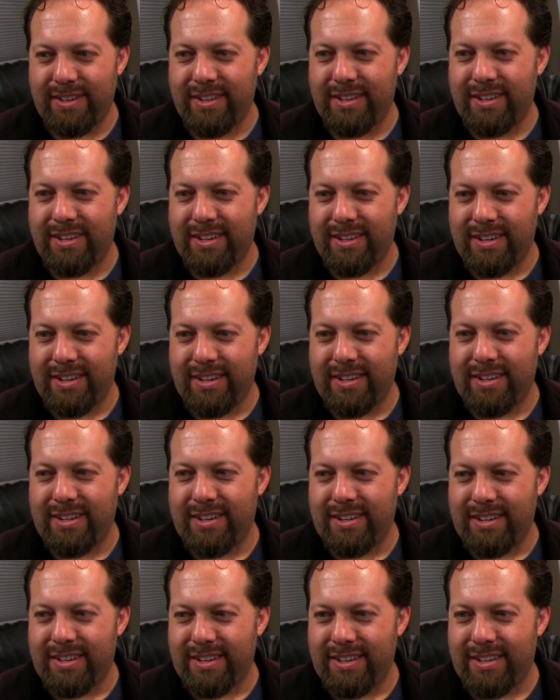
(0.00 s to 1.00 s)

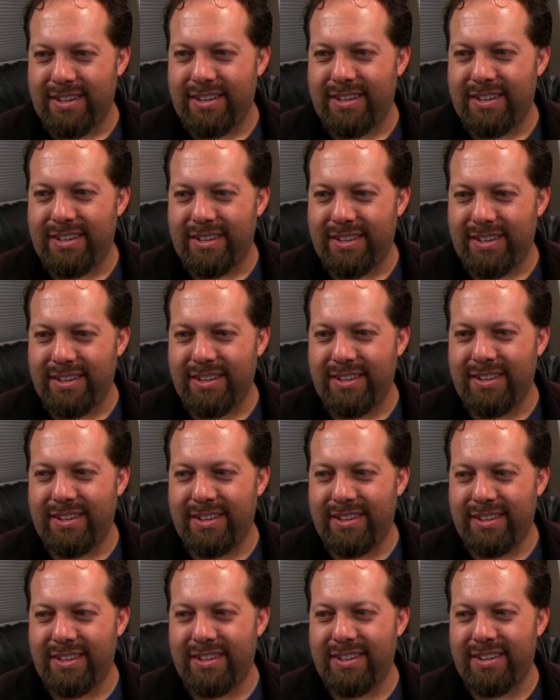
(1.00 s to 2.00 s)

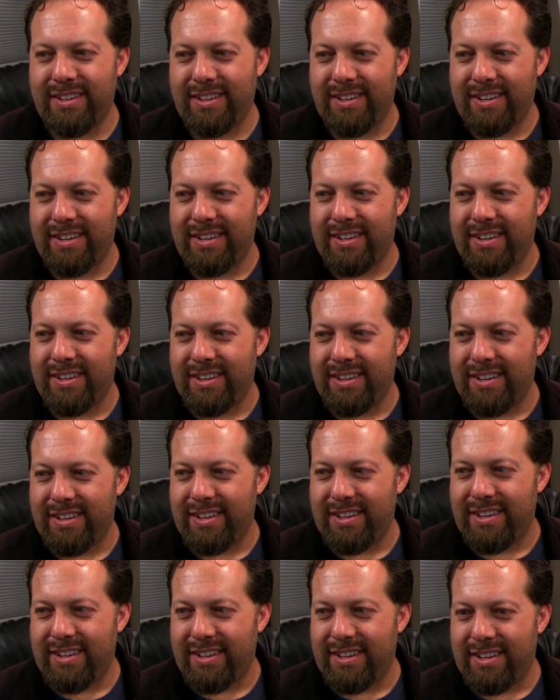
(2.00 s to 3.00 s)

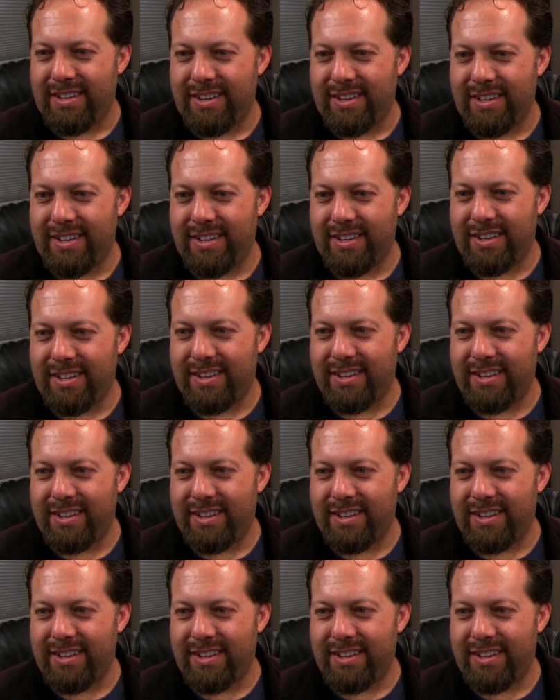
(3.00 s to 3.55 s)
The person shown says nothing.